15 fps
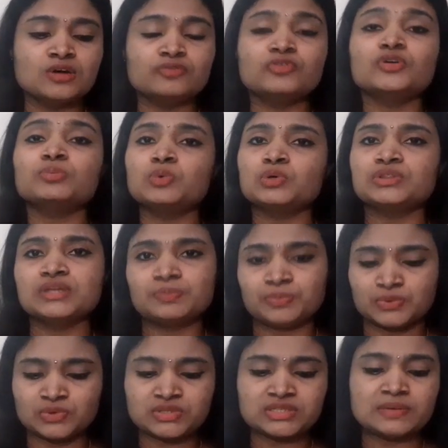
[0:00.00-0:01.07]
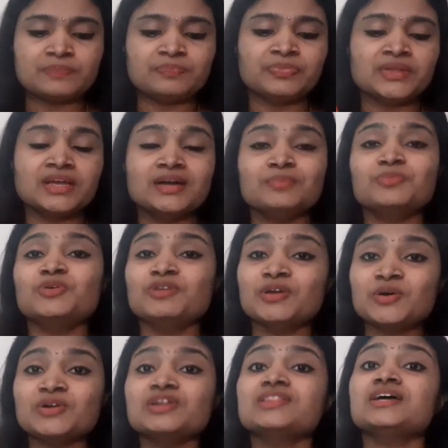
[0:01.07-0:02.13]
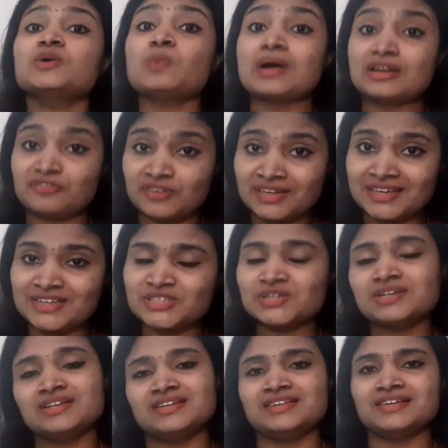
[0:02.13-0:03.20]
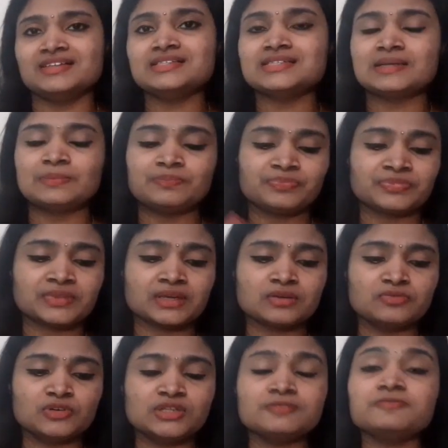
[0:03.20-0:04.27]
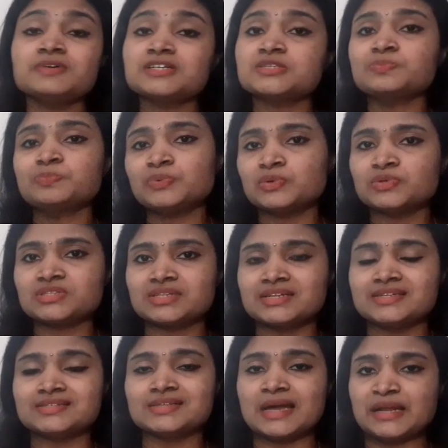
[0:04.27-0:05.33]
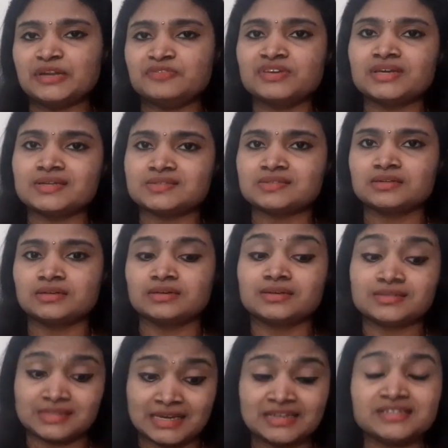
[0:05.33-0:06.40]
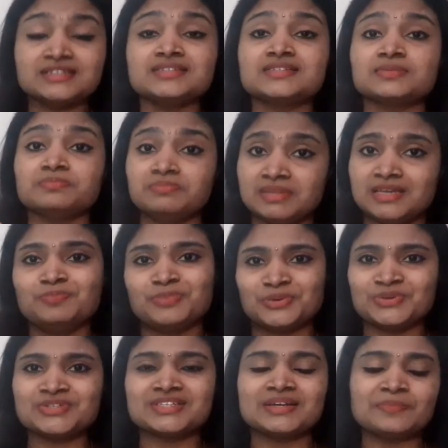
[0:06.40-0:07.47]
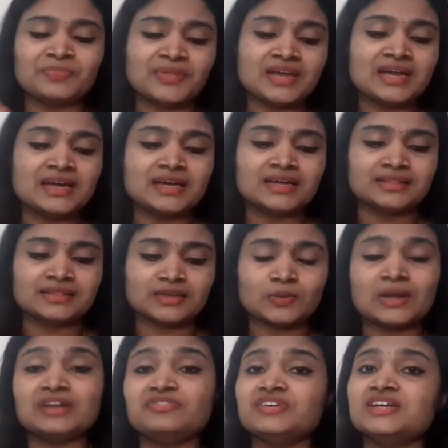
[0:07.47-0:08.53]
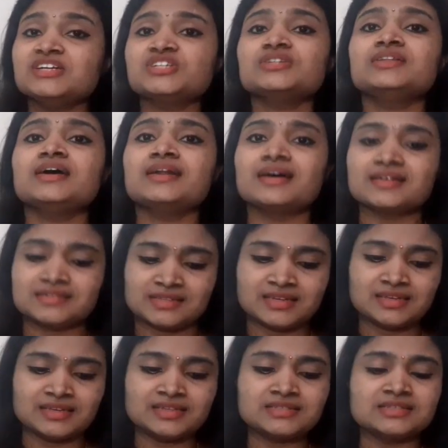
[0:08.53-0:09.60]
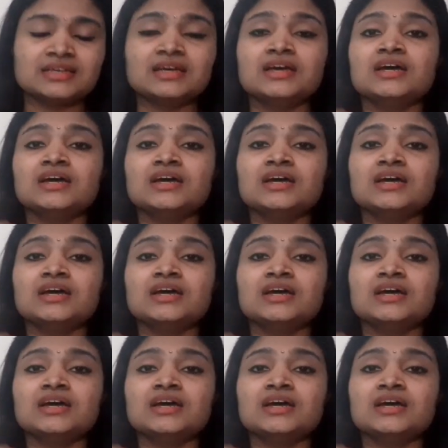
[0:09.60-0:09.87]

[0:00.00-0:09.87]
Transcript: for both the posts. Moving on to the qualification details. For the first post, that is scientific uh, scientist B post, the qualification they are asking is